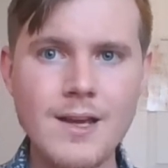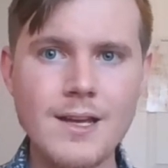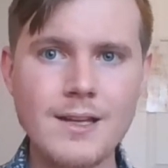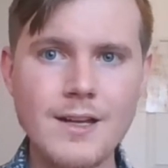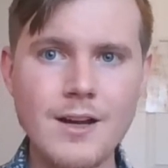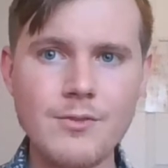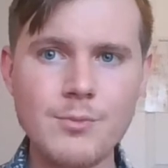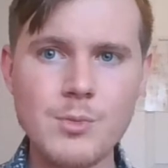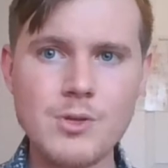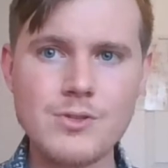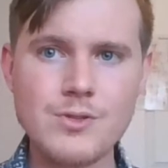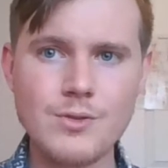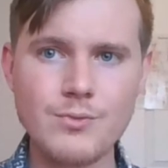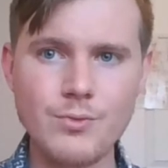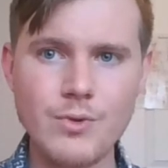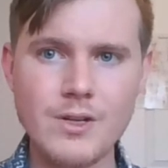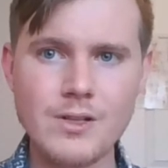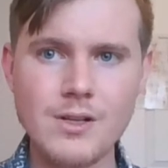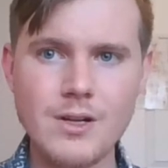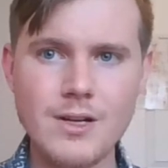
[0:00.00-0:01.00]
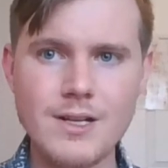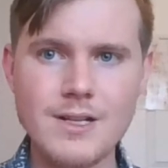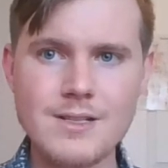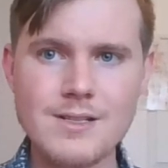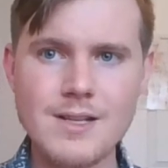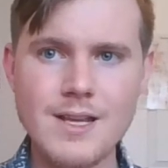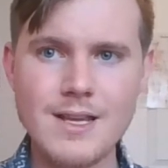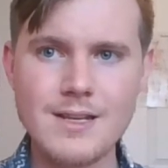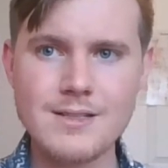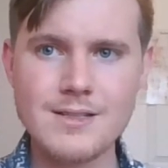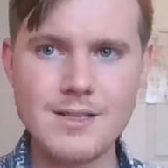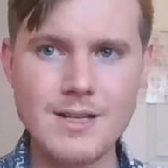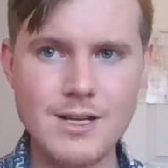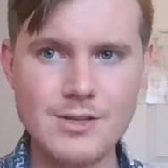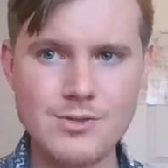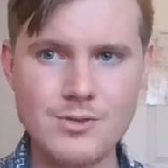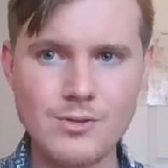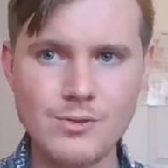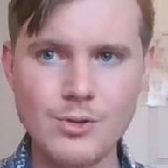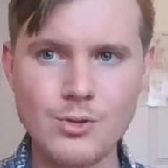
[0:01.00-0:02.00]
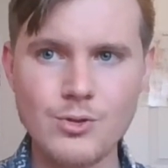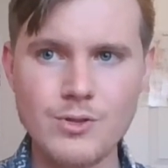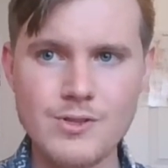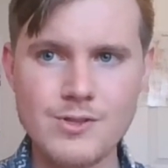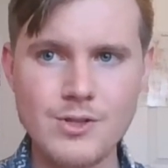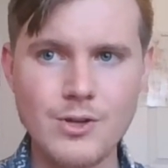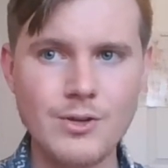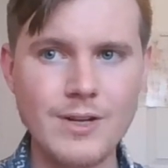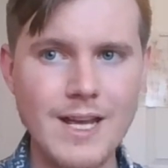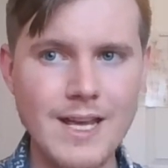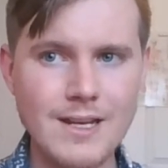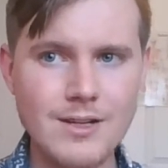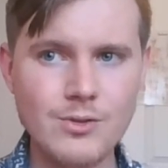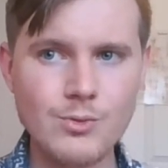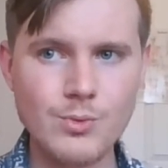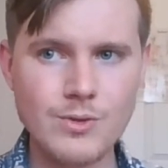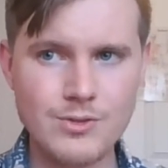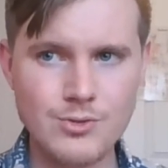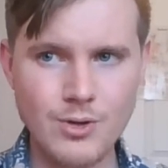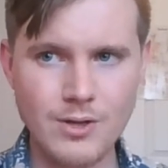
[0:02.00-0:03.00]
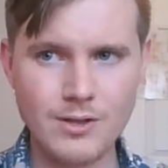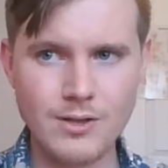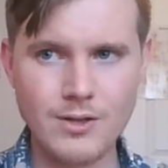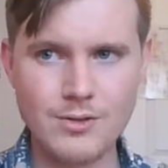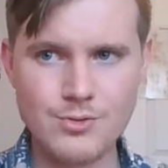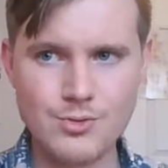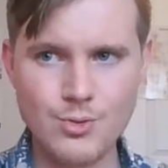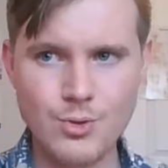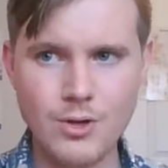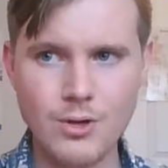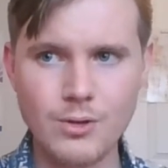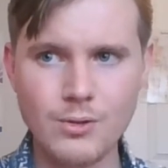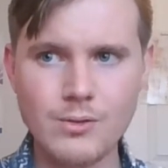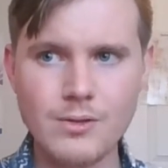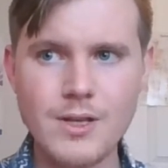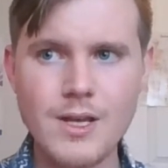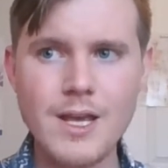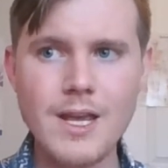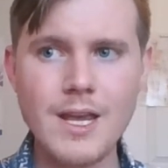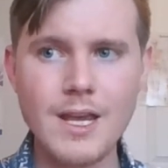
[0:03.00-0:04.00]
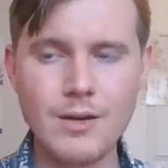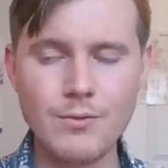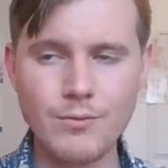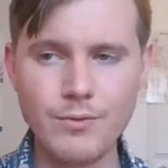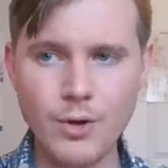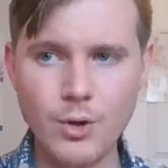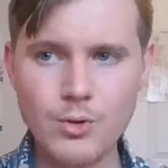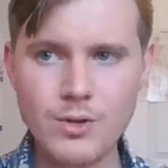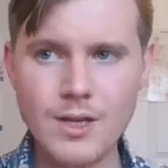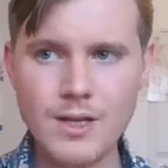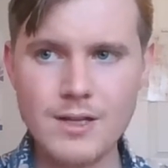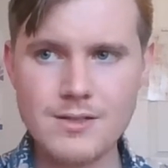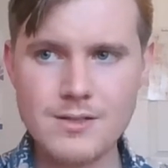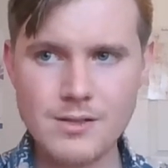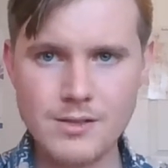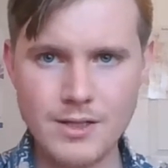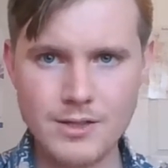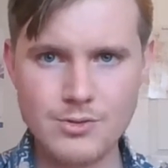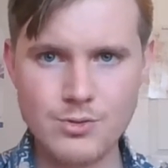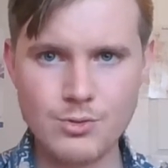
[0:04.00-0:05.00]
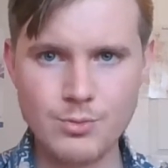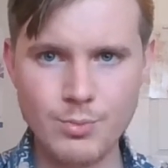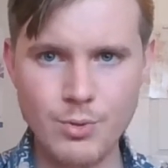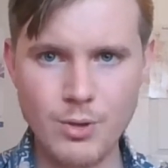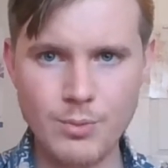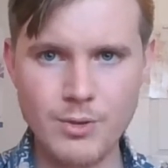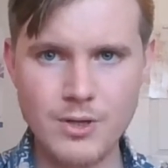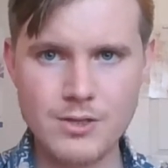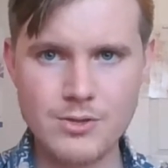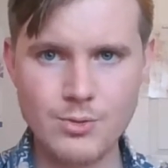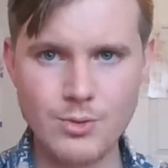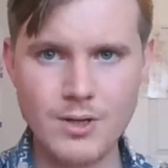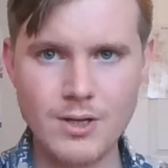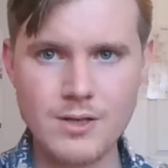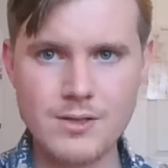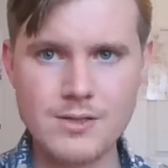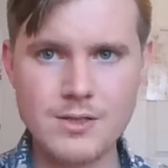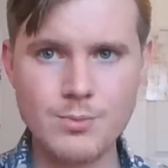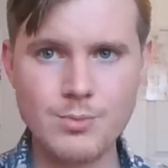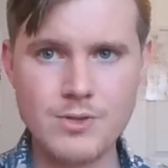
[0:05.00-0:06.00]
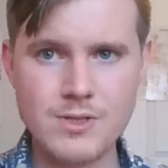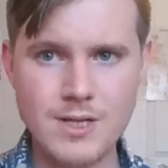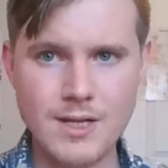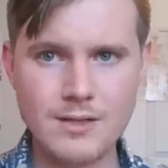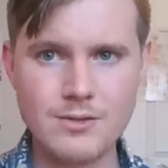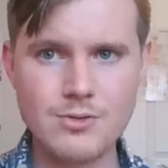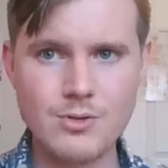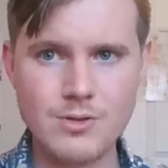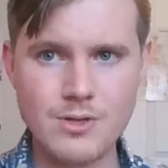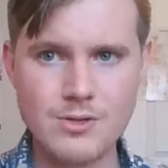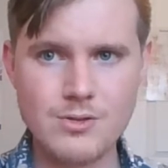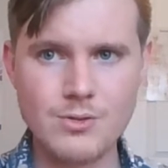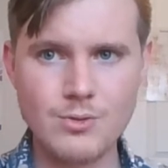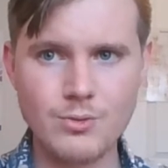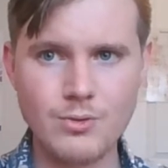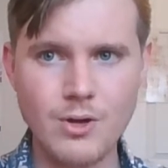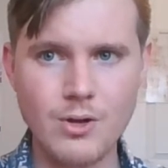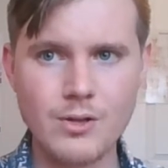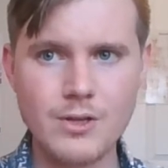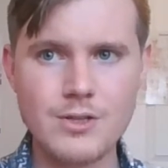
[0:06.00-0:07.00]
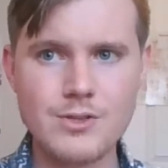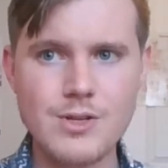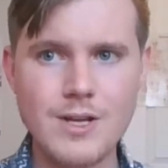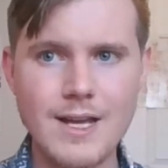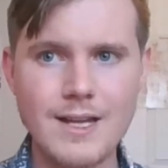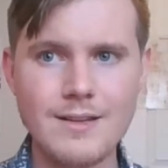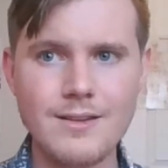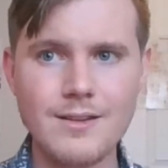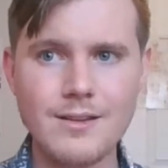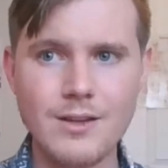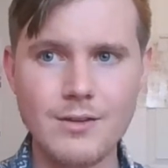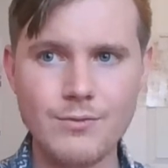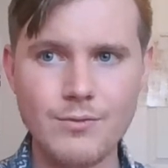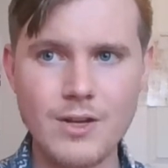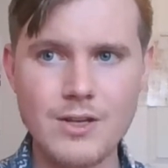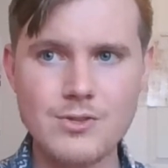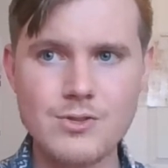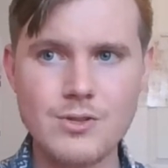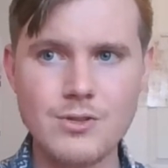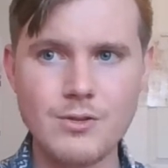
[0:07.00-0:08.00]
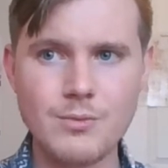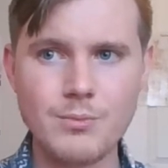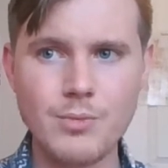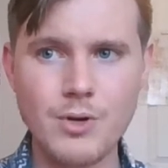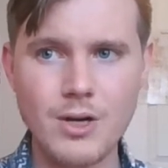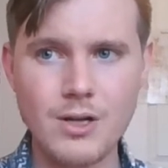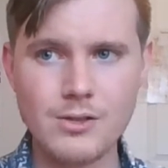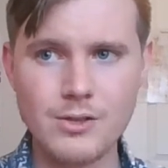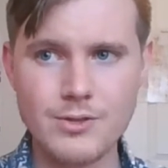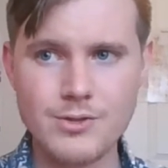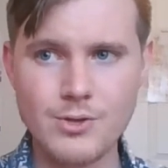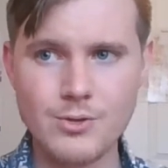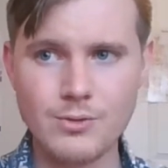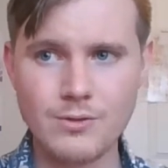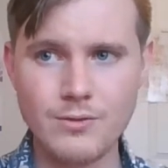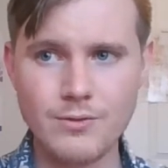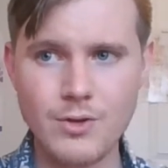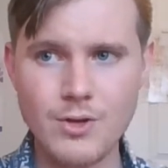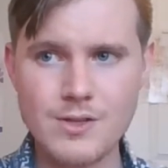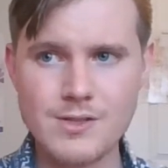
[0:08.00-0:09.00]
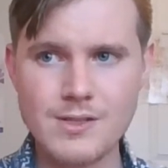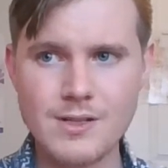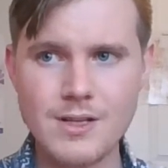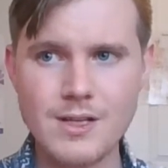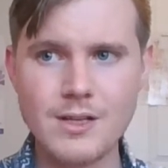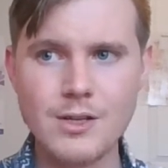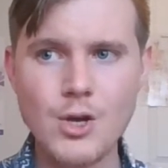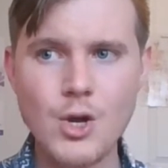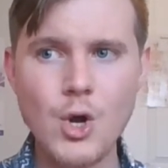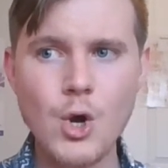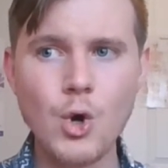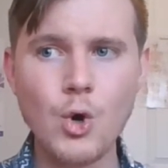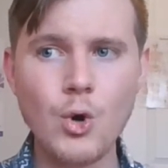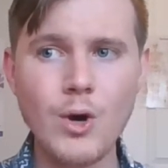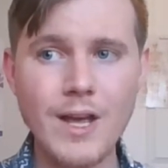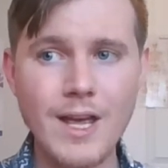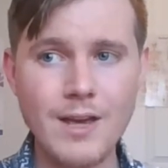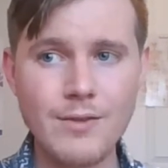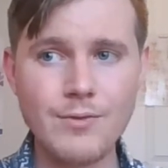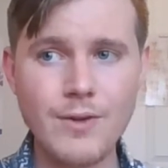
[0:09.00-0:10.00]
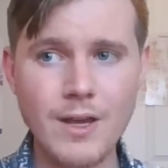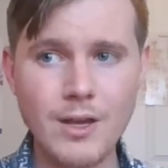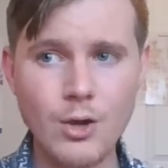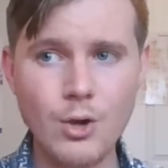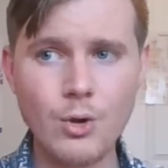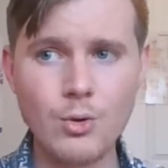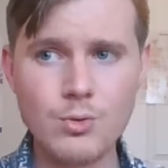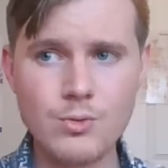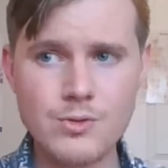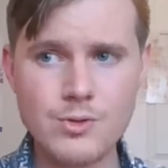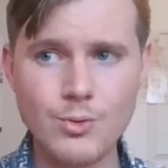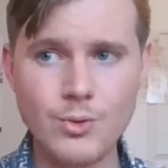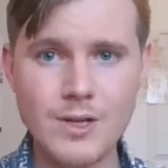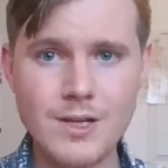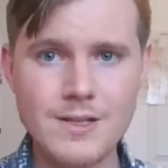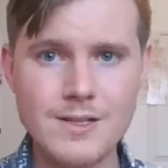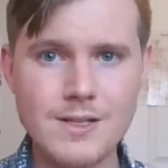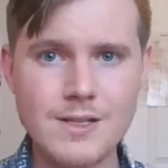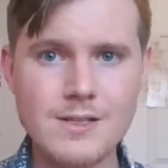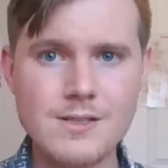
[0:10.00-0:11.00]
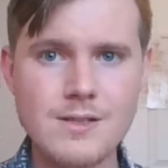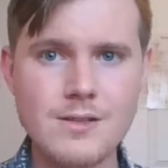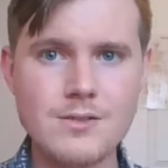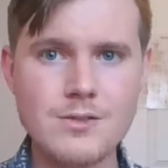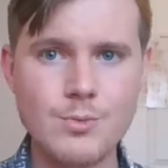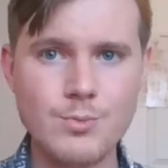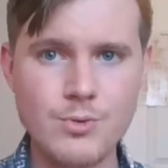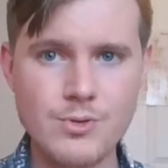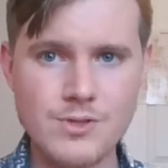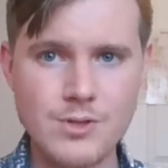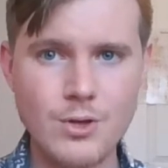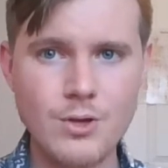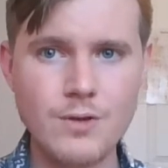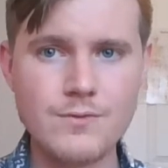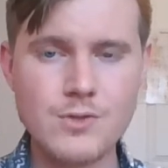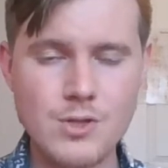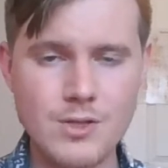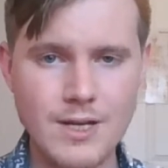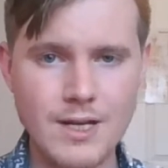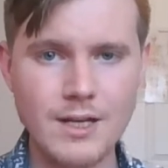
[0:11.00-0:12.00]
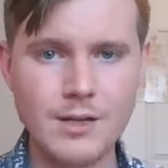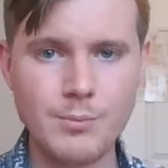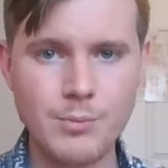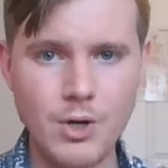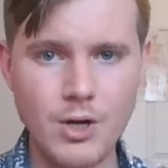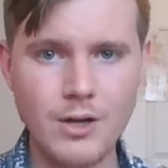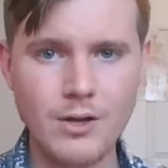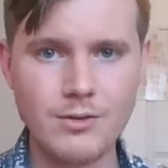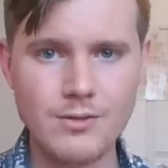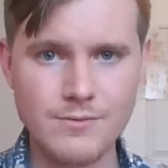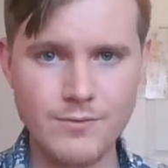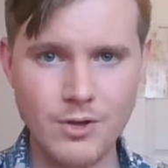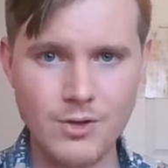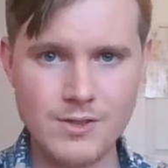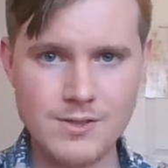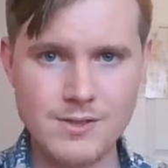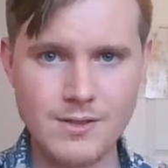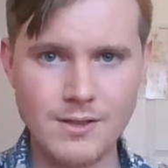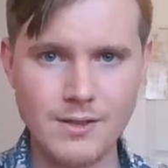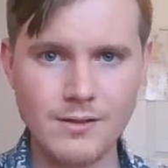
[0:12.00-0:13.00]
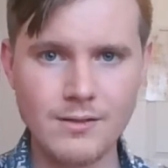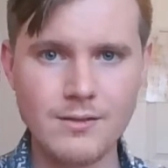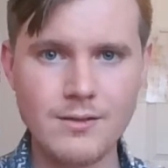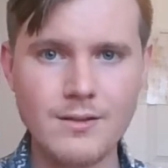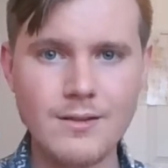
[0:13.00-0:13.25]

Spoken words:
Government should realise international law does not end with drug control. Invoke intellectual property treaties to protect traditional knowledge and the Convention on Biological Diversity, or FAO treaties to preserve genetic biodiversity.